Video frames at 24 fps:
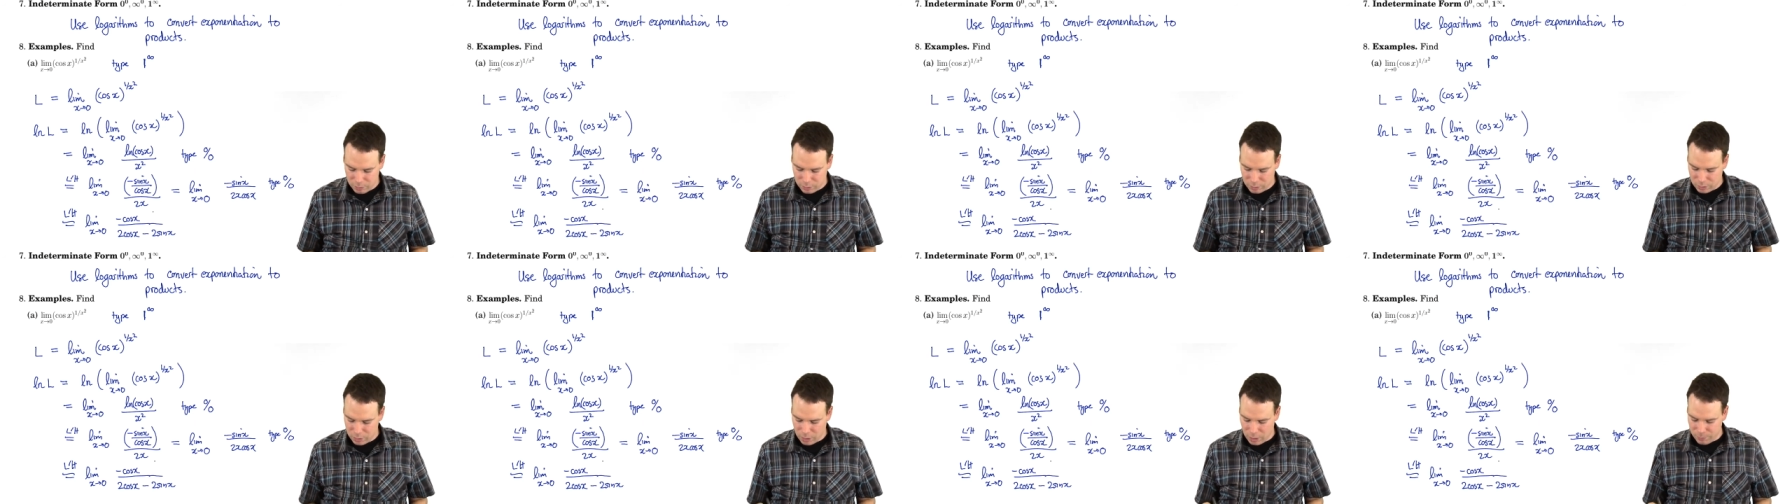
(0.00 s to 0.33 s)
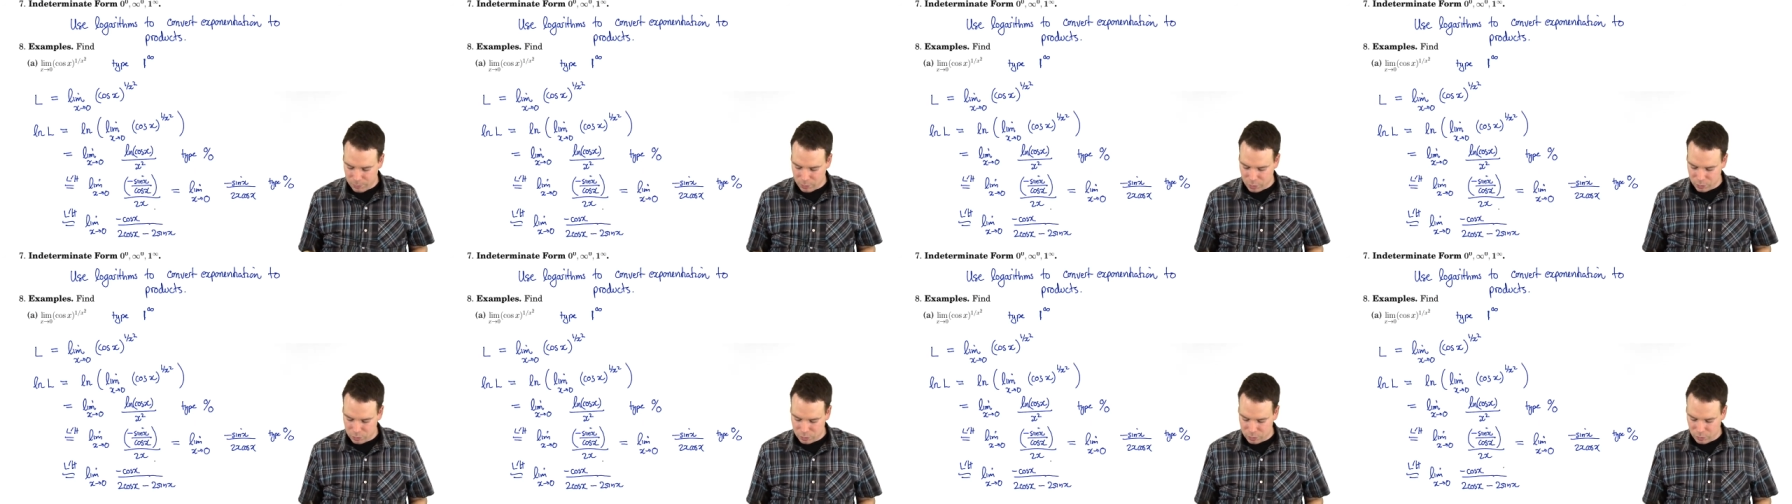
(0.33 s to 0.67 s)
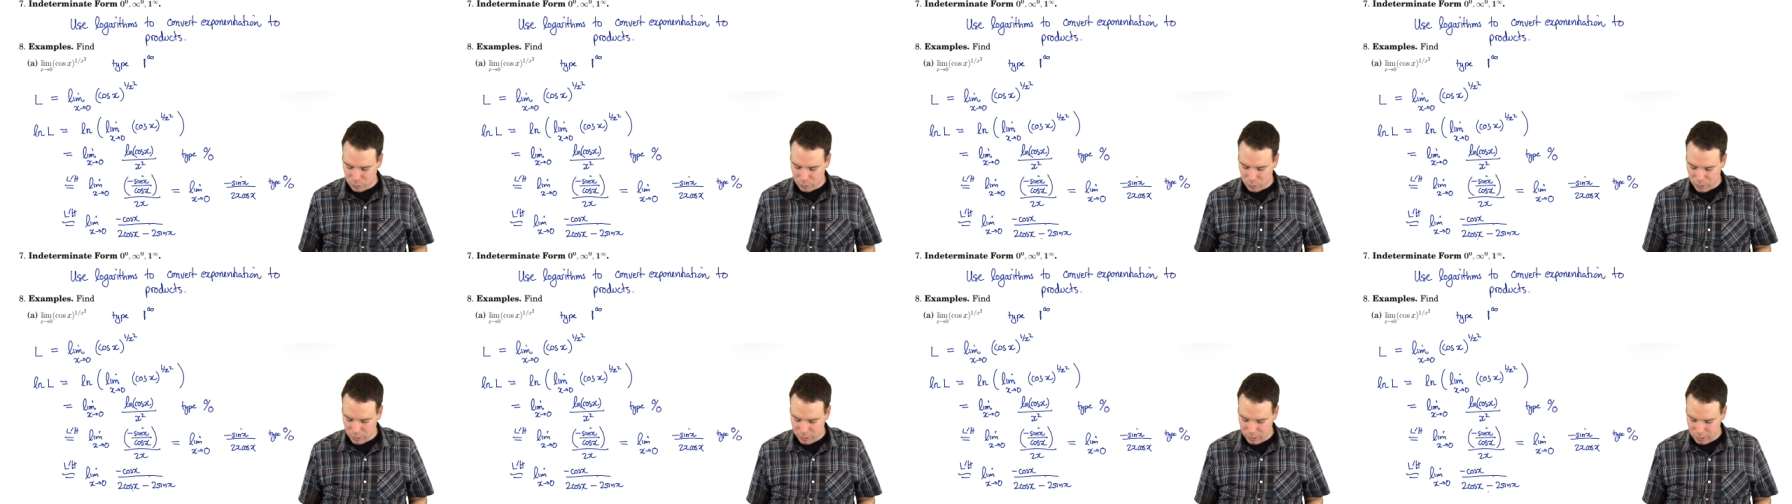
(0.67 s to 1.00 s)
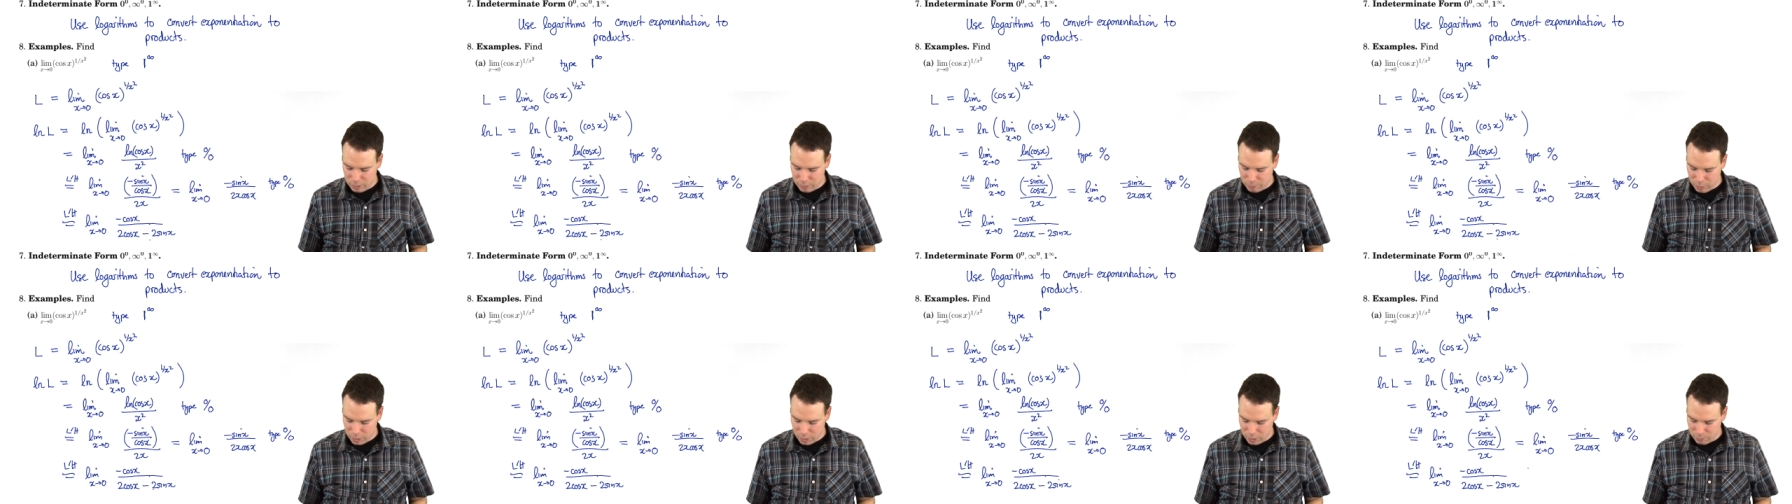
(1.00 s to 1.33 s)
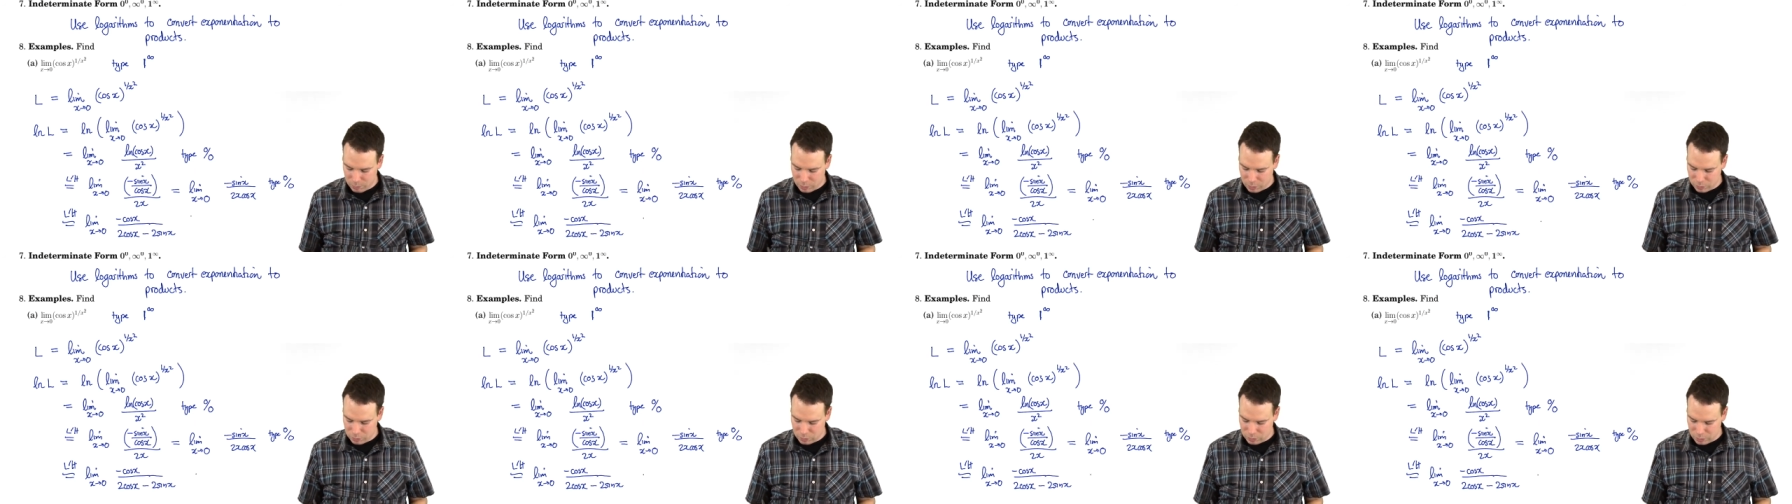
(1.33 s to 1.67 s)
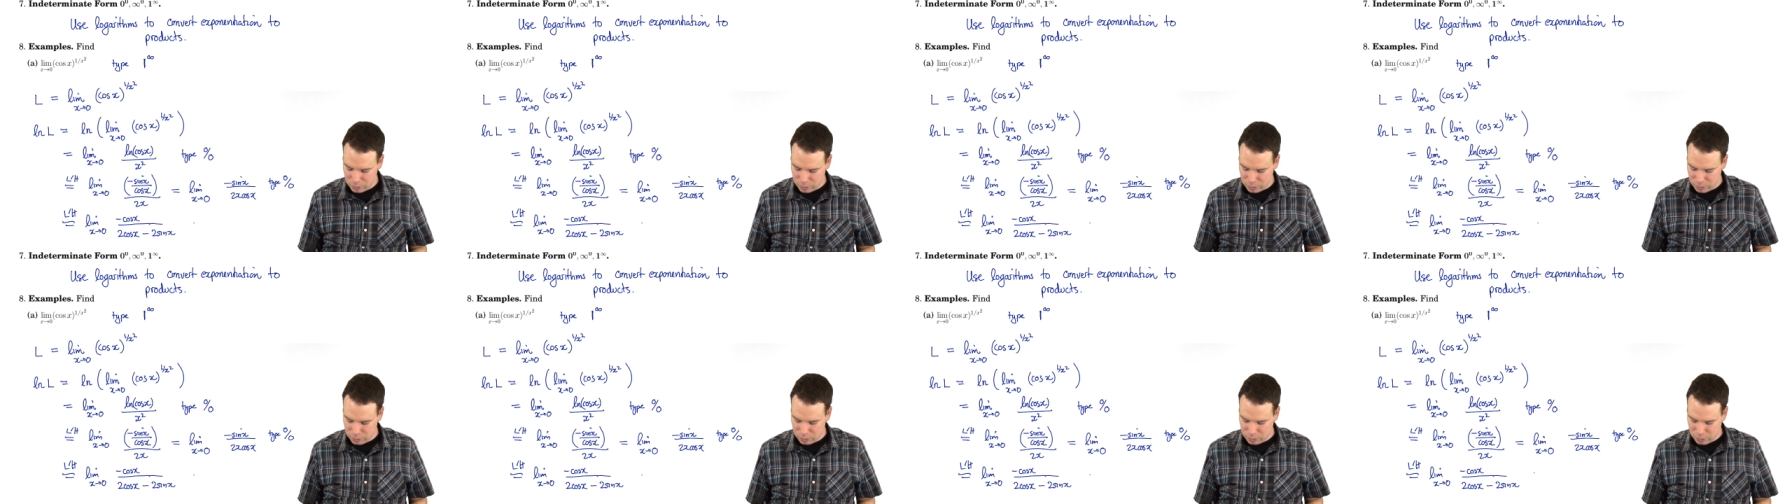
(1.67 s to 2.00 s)
the top goes to 1, the bottom goes
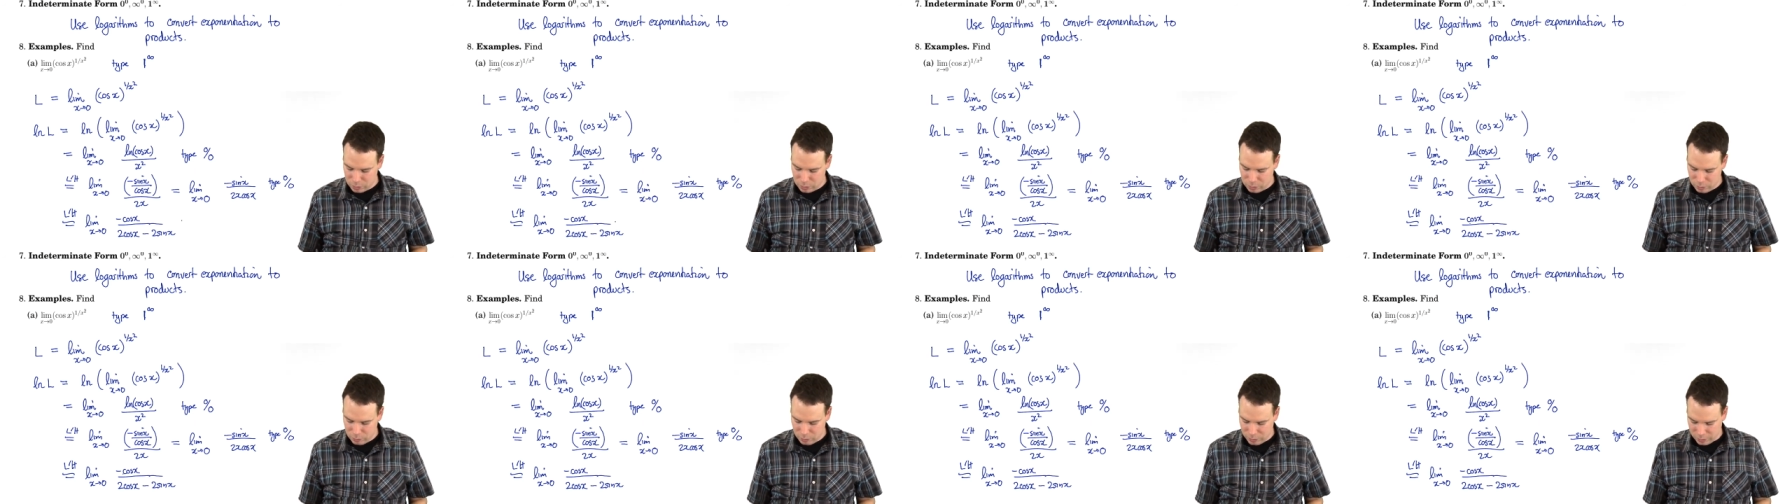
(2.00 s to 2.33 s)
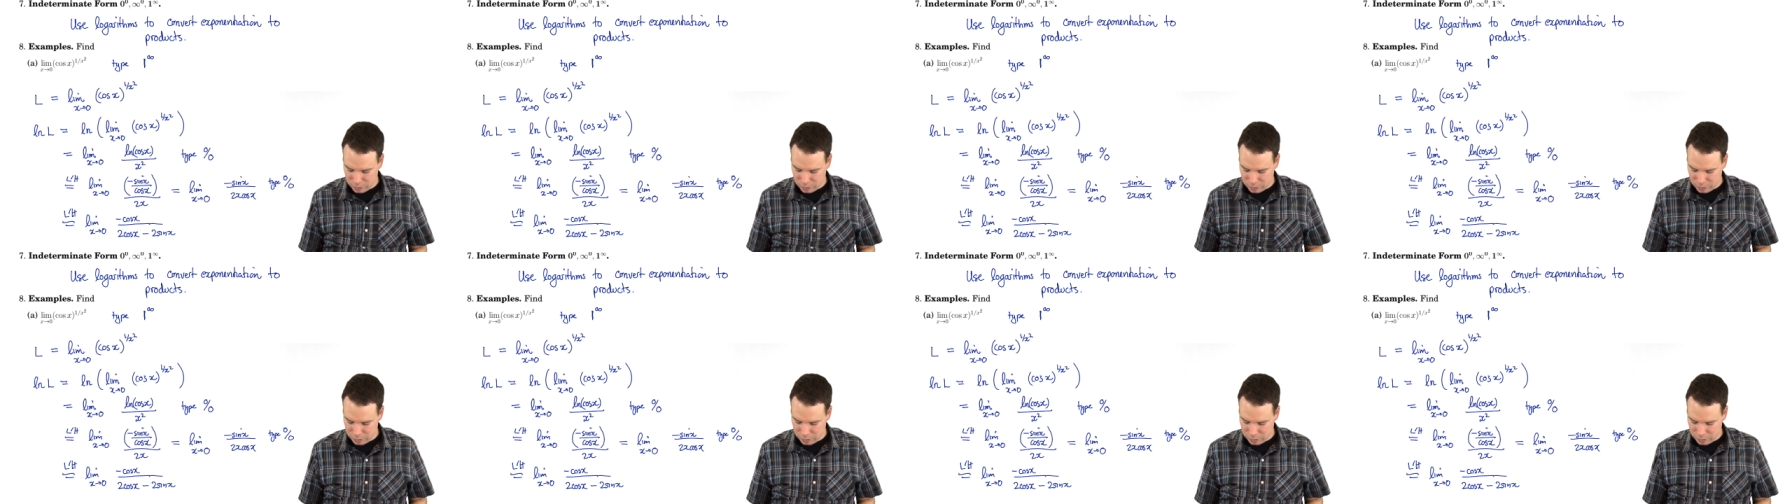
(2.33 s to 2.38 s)
to 2.